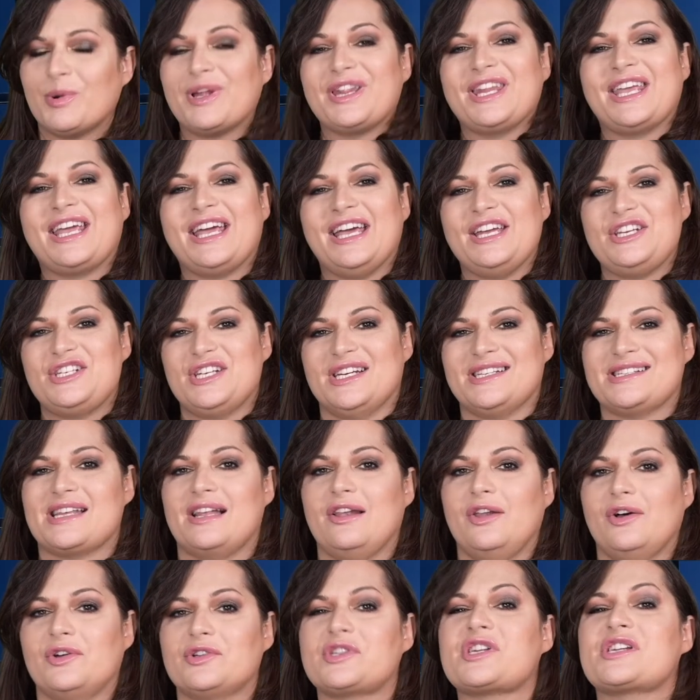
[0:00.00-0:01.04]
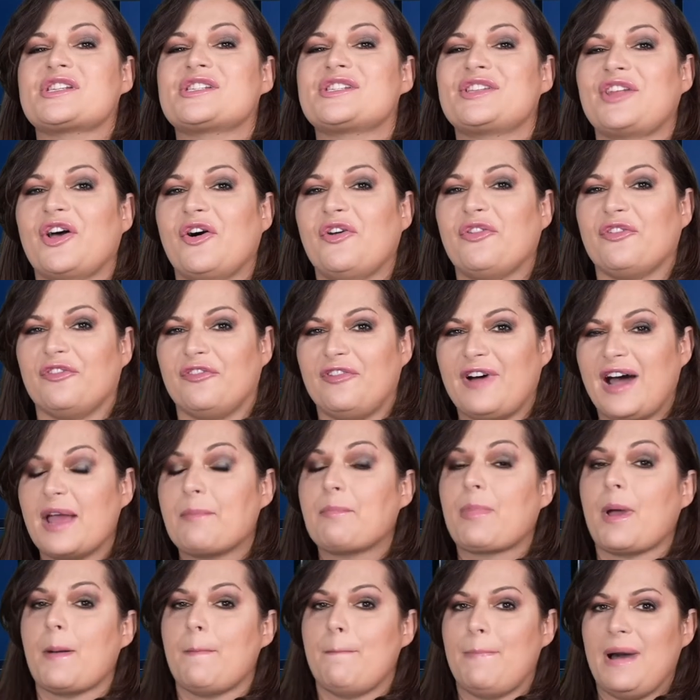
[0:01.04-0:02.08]
Decay just launched Stone
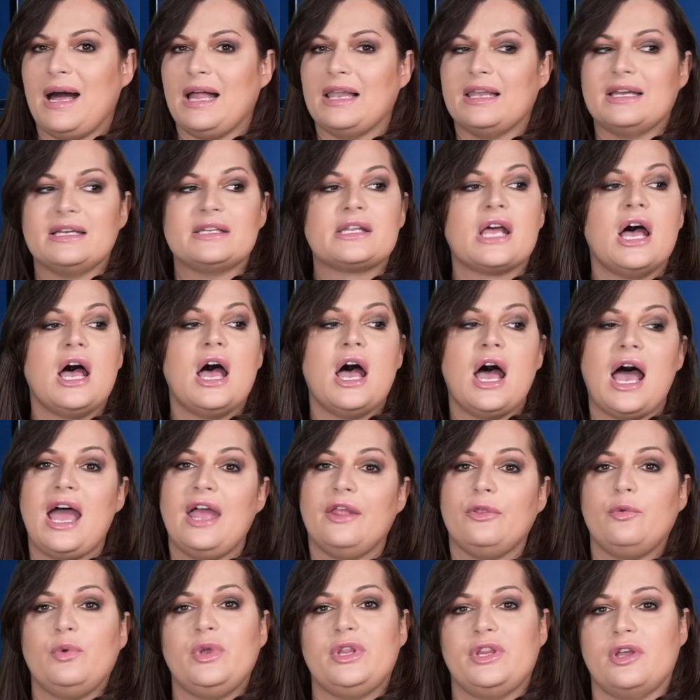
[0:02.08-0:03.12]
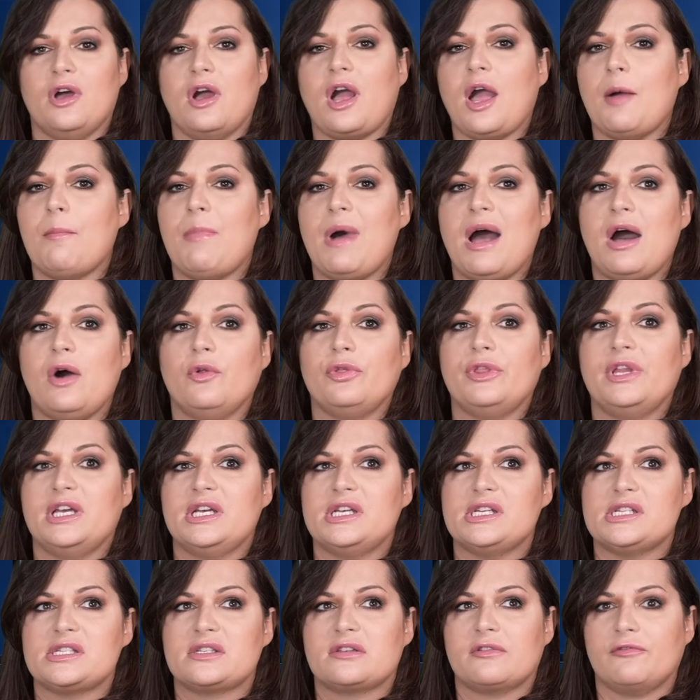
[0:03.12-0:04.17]
Vibe palette, and we talked about
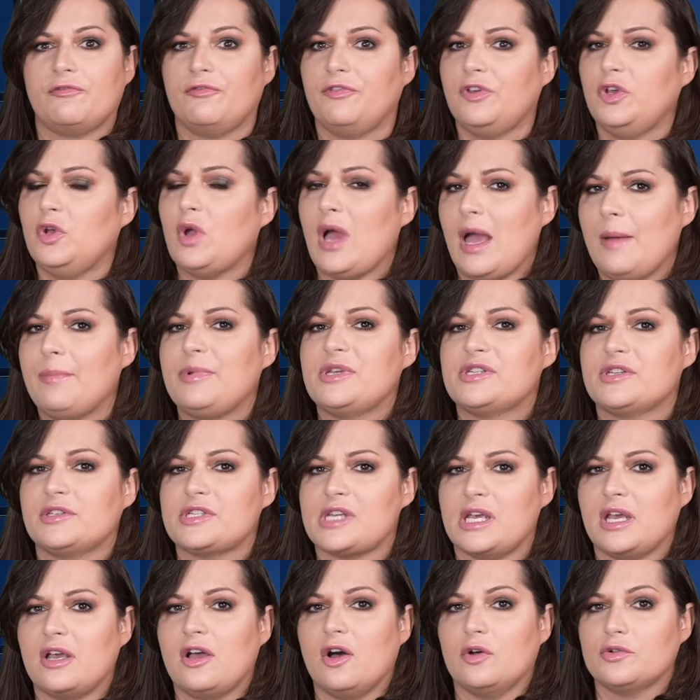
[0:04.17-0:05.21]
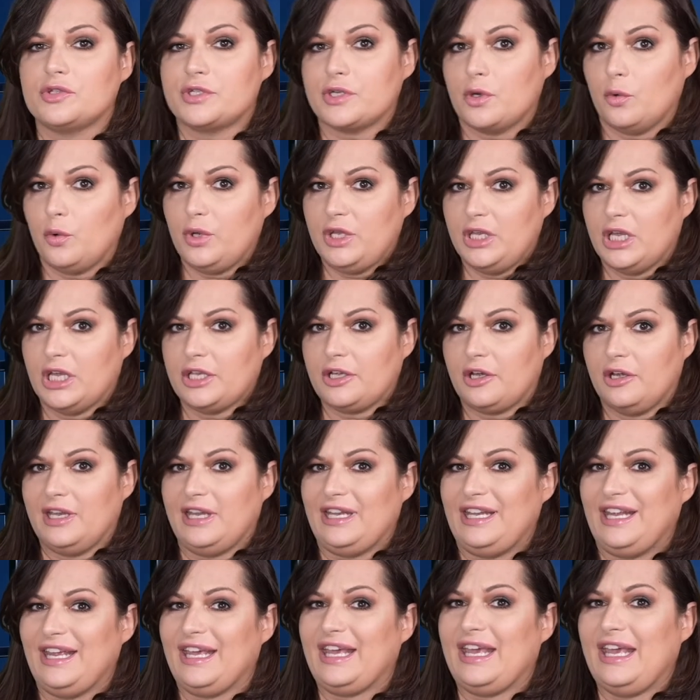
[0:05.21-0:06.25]
this few episodes ago, so we're not
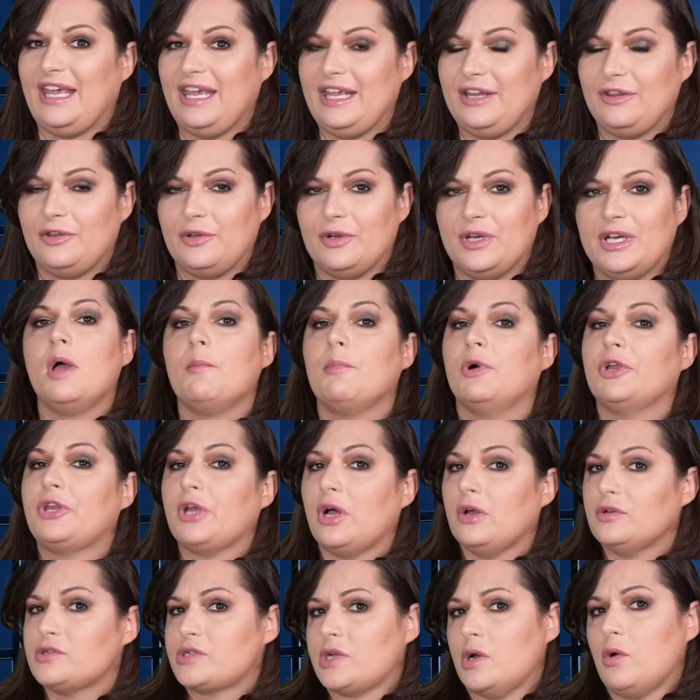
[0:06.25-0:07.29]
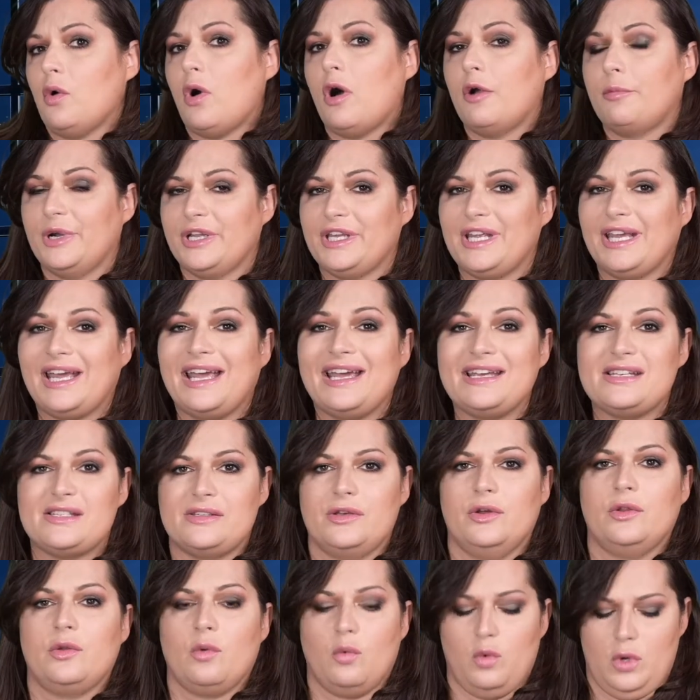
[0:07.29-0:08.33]
gonna dig into it. But also, Urban Decay
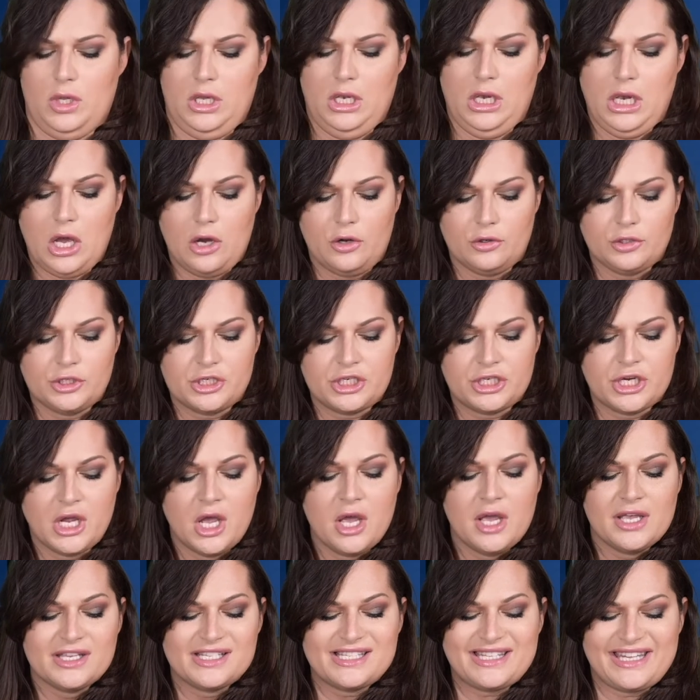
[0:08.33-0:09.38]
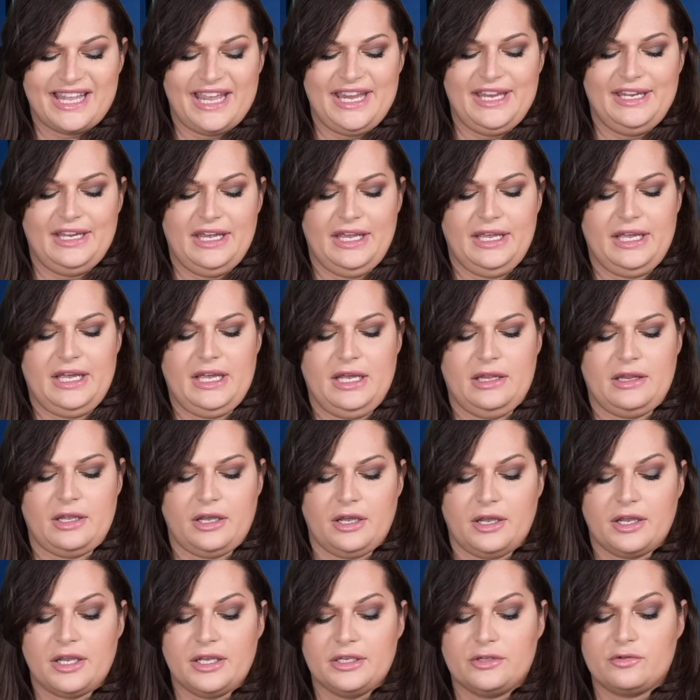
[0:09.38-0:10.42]
soon will launch Stay Naked
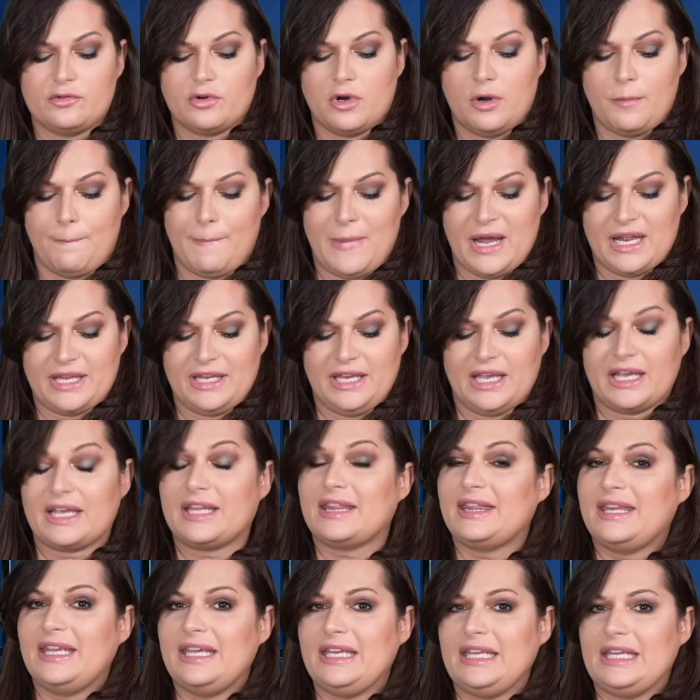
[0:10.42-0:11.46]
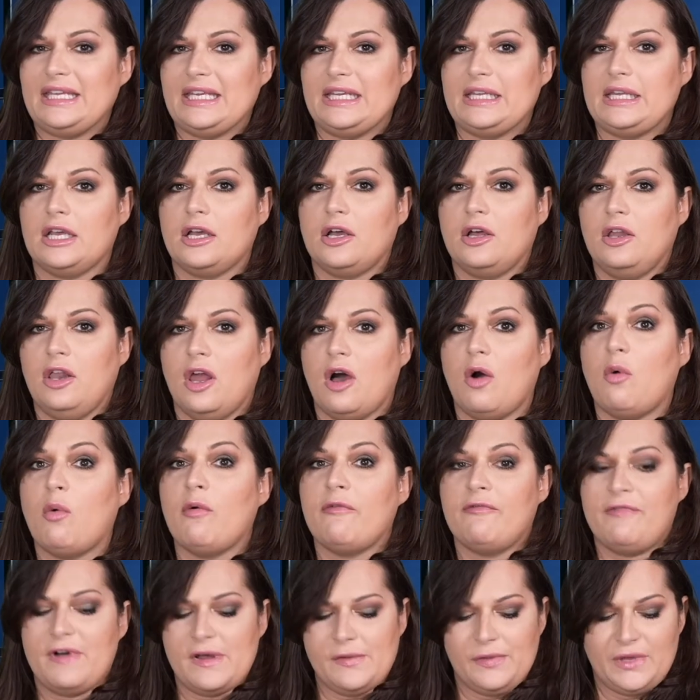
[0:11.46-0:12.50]
Hydromaniac Tinted Glow
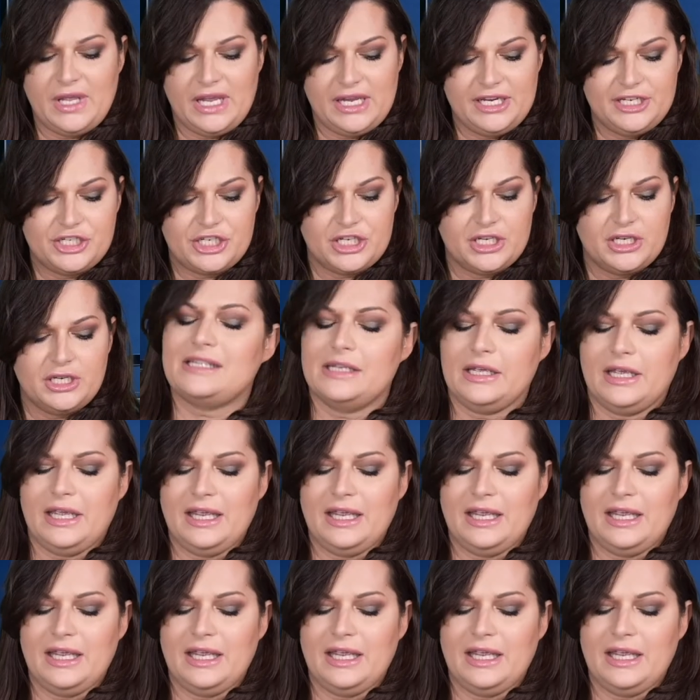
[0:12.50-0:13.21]
Foundation.